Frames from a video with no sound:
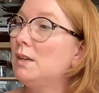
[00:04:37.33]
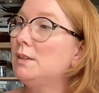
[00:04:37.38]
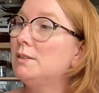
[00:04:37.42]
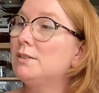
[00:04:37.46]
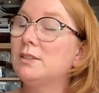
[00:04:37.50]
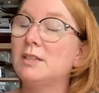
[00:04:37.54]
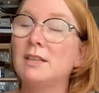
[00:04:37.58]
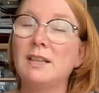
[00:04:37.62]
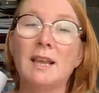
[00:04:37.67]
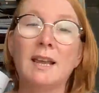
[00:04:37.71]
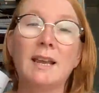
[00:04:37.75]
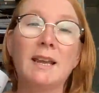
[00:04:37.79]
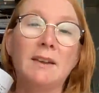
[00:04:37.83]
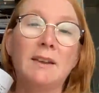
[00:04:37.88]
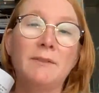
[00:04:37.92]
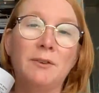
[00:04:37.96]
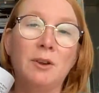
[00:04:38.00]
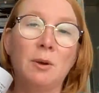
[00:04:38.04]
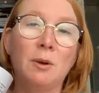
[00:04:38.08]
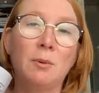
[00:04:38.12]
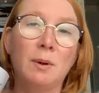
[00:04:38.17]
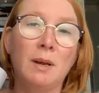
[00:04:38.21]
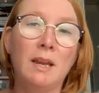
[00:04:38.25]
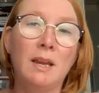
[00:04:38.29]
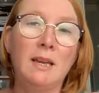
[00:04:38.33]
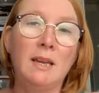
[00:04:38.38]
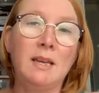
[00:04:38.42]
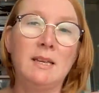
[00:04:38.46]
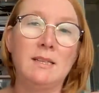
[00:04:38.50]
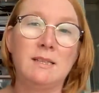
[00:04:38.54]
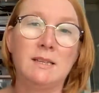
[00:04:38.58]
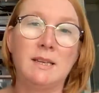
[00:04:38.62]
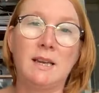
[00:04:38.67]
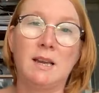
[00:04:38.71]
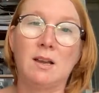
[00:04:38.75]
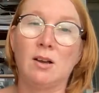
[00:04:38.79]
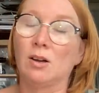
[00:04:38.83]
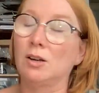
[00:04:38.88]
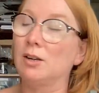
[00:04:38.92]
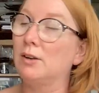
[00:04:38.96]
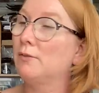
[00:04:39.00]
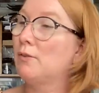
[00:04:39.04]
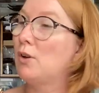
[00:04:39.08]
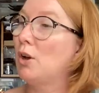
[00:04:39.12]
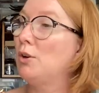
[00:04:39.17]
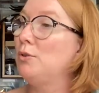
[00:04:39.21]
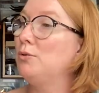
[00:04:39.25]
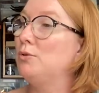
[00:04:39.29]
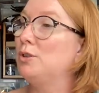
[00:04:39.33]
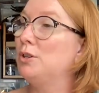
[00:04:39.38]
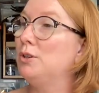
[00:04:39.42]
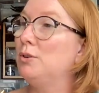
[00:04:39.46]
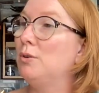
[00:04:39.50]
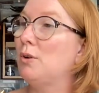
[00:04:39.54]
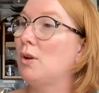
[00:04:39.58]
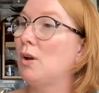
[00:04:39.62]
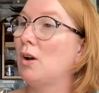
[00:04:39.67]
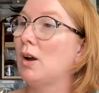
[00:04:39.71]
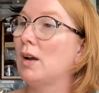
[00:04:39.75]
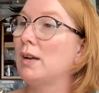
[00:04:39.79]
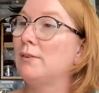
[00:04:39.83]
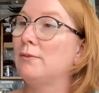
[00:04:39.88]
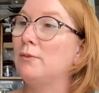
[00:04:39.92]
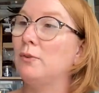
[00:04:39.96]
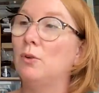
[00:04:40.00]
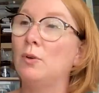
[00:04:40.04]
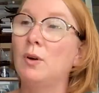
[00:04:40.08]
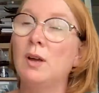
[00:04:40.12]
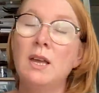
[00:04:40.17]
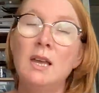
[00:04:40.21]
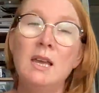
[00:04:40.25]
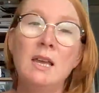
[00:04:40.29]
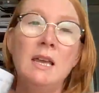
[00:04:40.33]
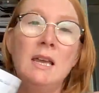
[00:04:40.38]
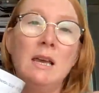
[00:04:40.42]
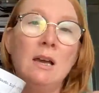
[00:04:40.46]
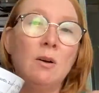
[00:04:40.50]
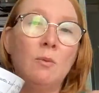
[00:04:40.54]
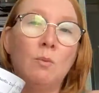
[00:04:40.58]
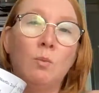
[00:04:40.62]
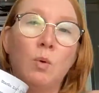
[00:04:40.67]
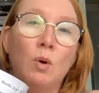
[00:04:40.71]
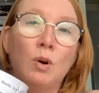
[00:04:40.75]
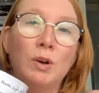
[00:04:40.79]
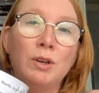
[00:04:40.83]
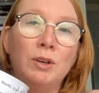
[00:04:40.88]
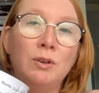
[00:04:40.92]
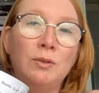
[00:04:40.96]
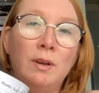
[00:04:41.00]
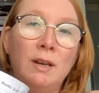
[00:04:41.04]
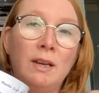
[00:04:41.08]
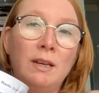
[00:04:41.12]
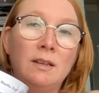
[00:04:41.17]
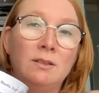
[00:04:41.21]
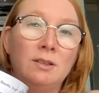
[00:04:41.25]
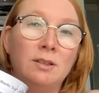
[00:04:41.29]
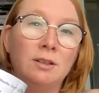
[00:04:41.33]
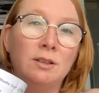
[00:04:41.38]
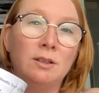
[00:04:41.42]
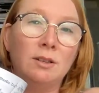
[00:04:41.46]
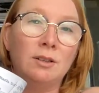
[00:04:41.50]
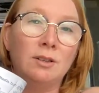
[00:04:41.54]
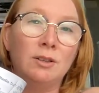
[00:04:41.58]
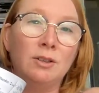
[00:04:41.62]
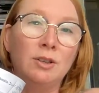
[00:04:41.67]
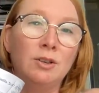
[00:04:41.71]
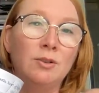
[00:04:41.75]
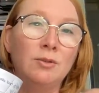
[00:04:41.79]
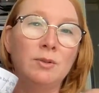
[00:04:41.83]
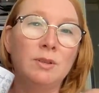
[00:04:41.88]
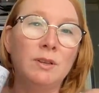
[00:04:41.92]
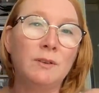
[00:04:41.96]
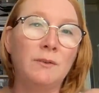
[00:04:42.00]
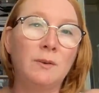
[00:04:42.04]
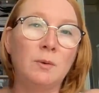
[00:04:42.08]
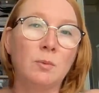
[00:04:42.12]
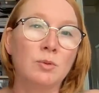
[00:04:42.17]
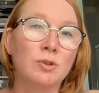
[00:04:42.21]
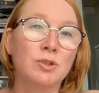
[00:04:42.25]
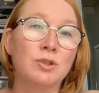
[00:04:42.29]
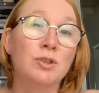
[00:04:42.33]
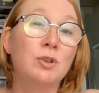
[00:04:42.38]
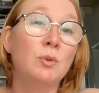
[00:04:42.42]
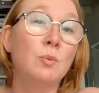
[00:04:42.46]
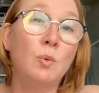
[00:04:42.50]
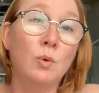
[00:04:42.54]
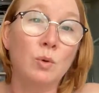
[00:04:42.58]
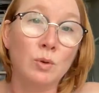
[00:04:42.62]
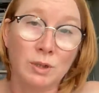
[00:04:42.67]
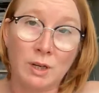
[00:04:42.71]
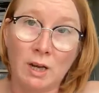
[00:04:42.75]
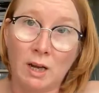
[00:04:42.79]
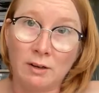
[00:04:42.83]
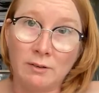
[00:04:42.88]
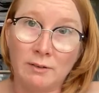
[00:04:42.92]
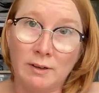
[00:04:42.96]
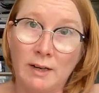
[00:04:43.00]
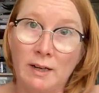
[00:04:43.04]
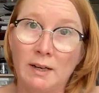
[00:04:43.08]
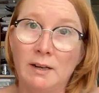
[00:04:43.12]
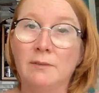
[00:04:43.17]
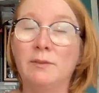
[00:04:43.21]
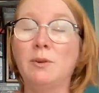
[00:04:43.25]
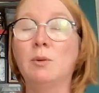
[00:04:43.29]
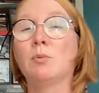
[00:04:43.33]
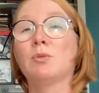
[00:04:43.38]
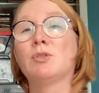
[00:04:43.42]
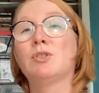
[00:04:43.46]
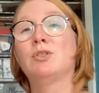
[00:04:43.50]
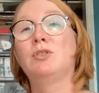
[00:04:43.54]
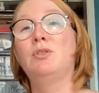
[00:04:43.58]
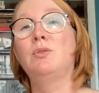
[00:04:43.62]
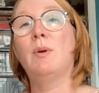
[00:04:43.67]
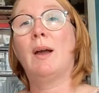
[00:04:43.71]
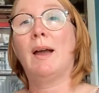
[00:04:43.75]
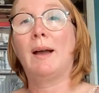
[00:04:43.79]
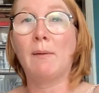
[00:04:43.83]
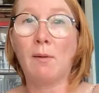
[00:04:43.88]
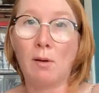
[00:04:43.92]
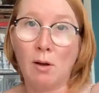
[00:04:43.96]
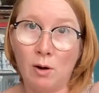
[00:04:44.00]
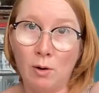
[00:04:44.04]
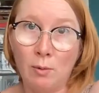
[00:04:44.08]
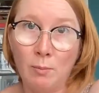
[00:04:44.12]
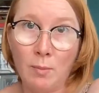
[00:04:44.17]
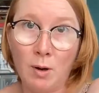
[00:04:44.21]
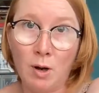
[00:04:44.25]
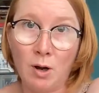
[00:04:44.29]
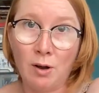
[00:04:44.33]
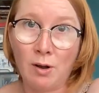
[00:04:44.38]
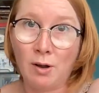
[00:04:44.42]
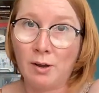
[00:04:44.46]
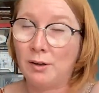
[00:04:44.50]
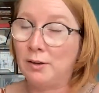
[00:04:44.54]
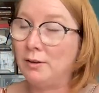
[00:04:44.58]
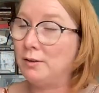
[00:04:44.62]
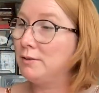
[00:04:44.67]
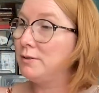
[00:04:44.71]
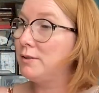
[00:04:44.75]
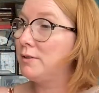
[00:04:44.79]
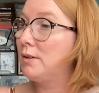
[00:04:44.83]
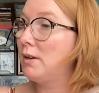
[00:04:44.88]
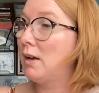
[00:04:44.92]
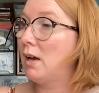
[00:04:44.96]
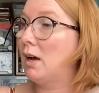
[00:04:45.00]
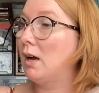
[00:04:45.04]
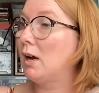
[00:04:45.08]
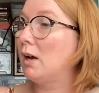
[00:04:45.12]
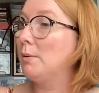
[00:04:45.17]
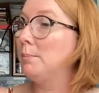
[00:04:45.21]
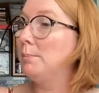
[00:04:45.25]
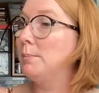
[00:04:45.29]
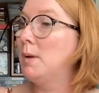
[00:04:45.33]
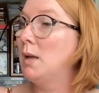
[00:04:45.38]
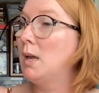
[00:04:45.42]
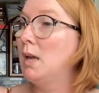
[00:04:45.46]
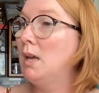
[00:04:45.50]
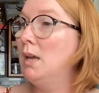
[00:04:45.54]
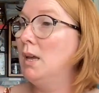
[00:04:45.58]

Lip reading: to then give you an easy kind of go-to guide for what you need to use if you want to do watercoloring, if you want to do alcohol markers. So